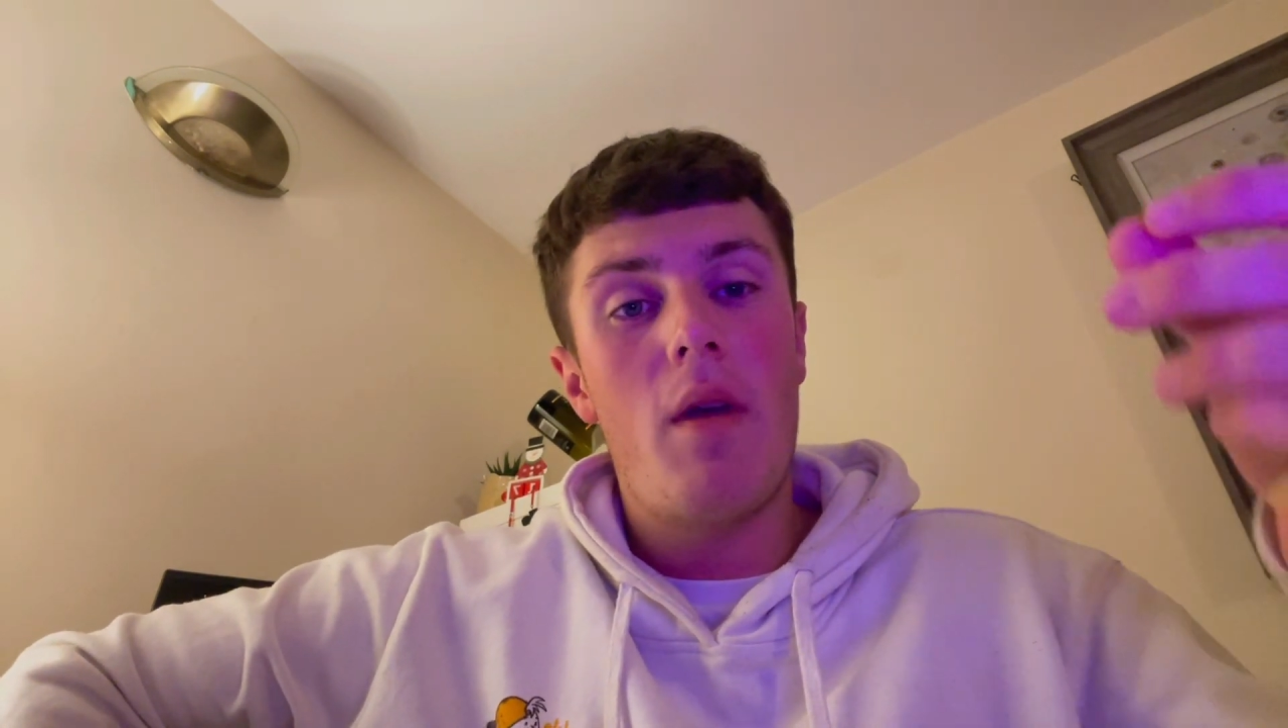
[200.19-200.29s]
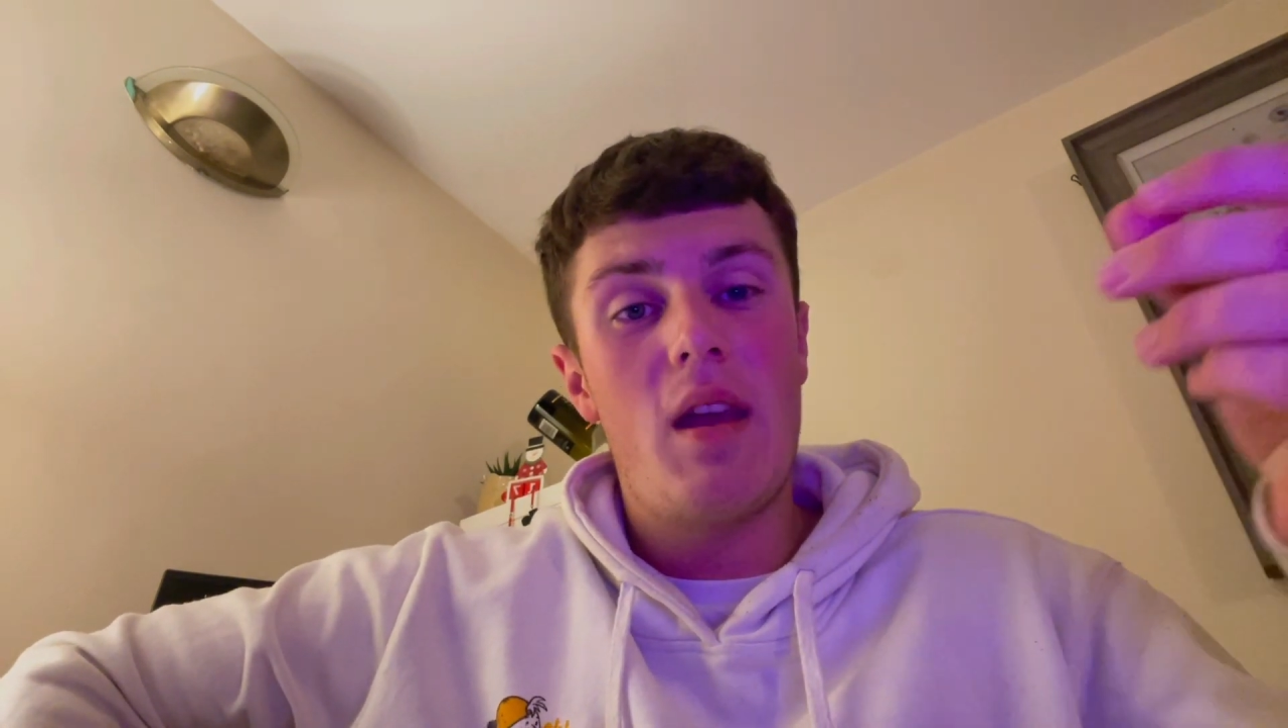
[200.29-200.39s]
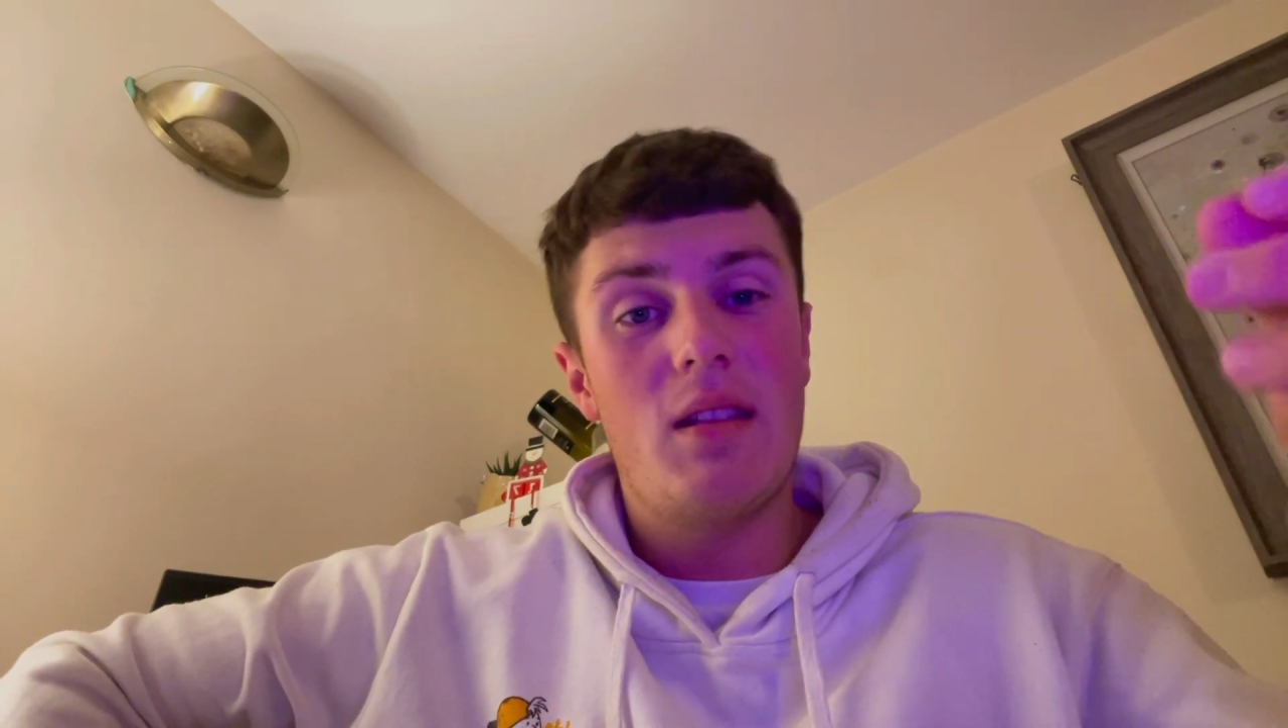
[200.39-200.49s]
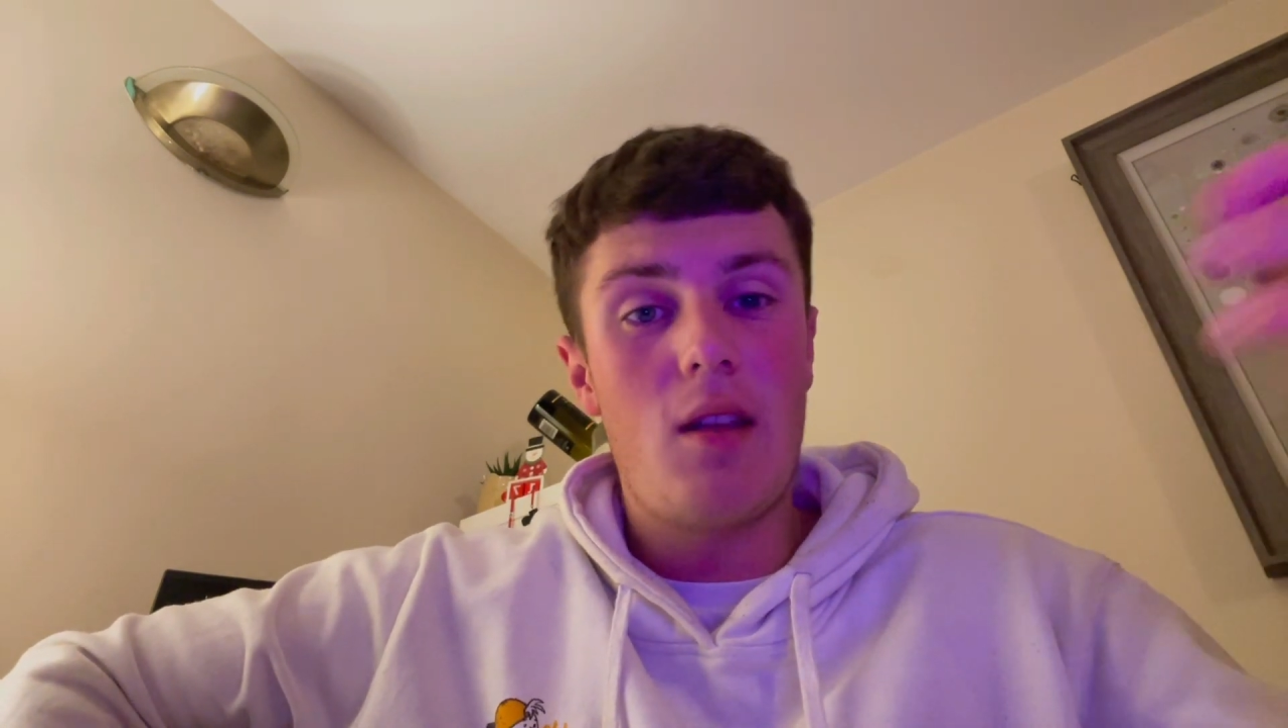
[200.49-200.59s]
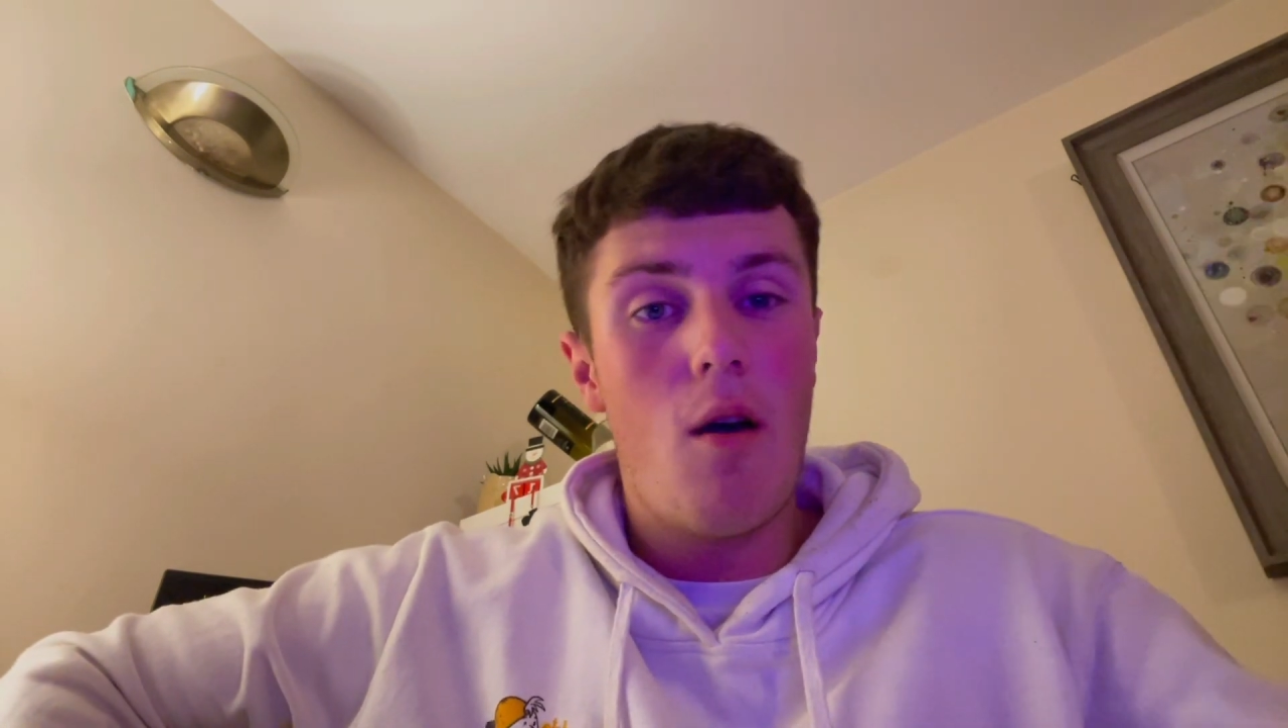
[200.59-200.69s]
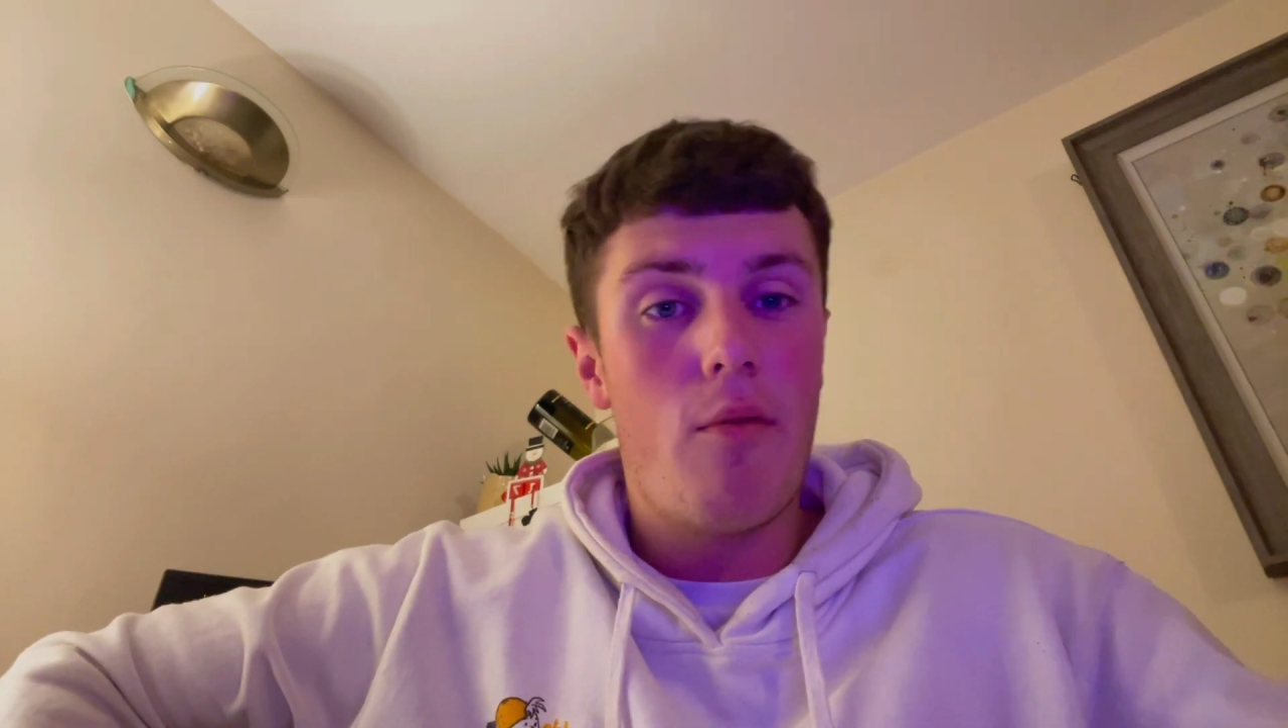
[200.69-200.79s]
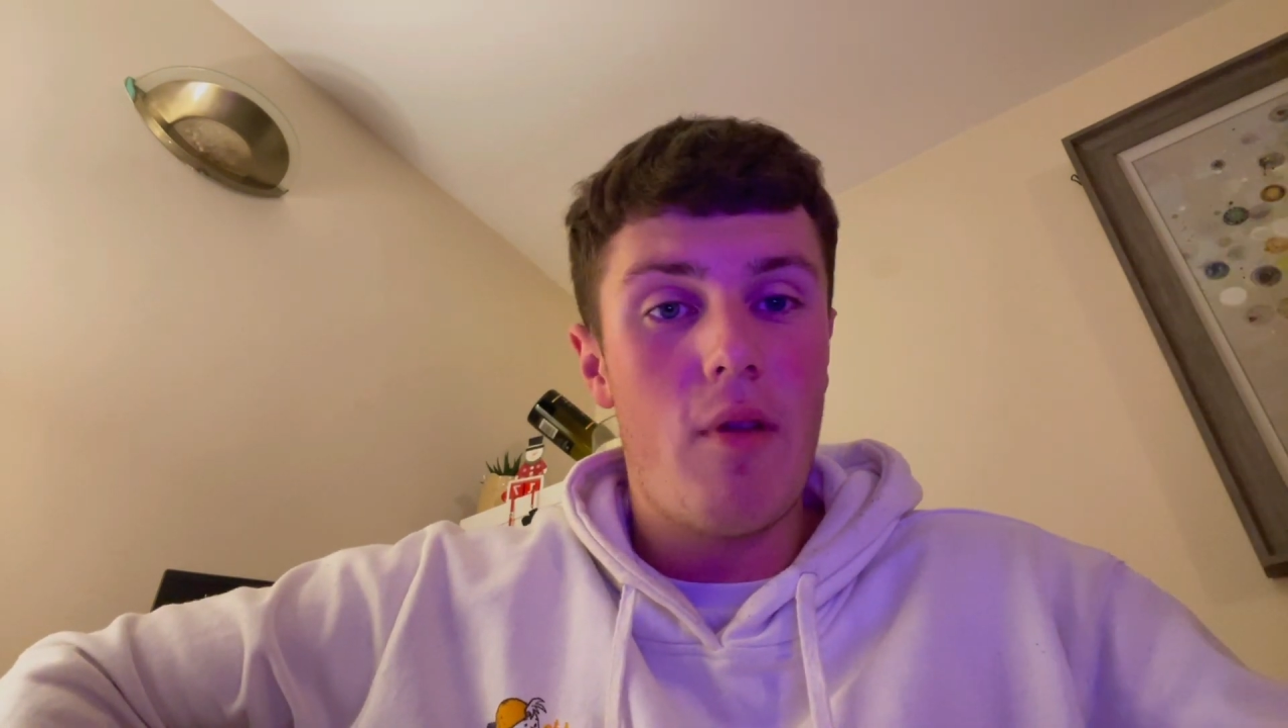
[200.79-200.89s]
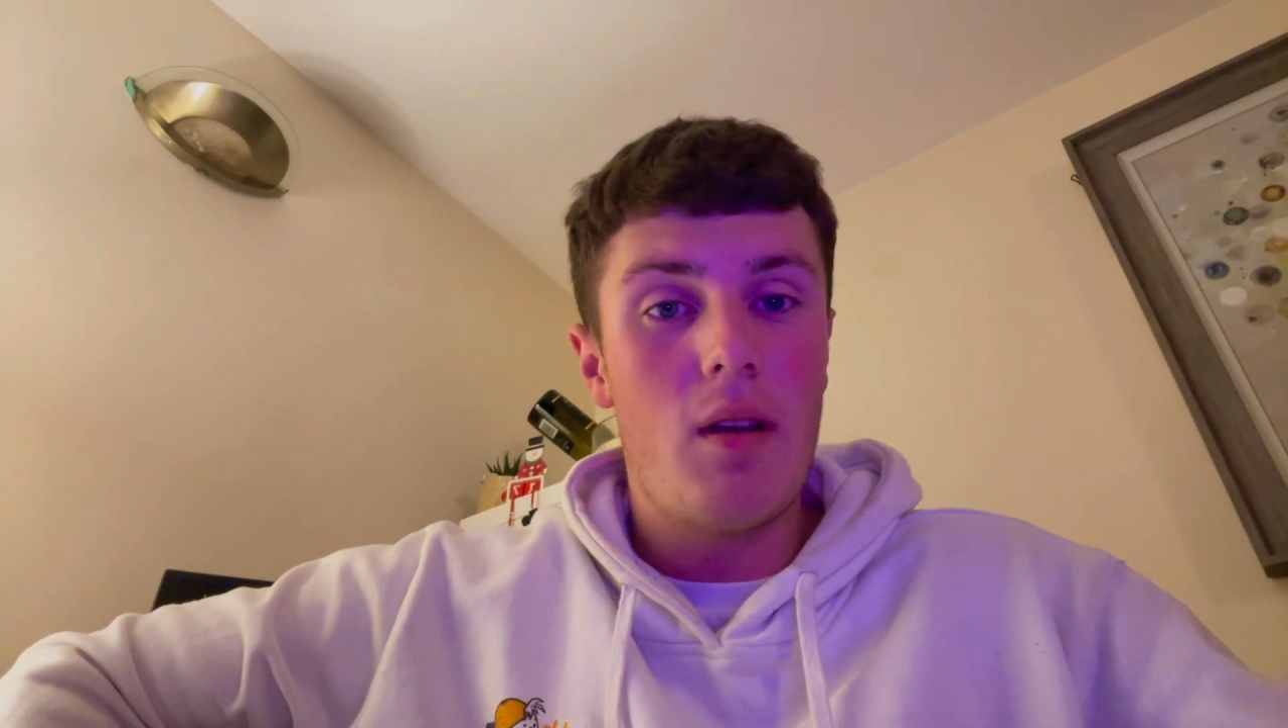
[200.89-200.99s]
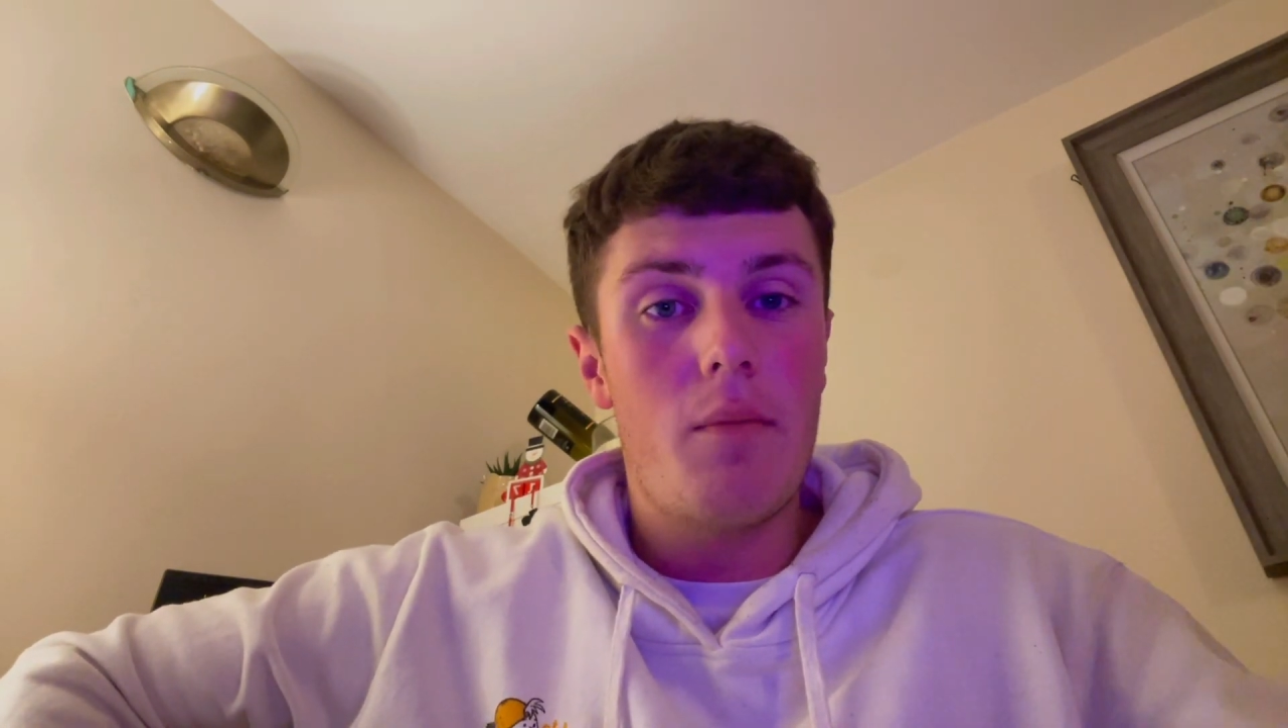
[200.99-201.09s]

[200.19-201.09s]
his girlfriend,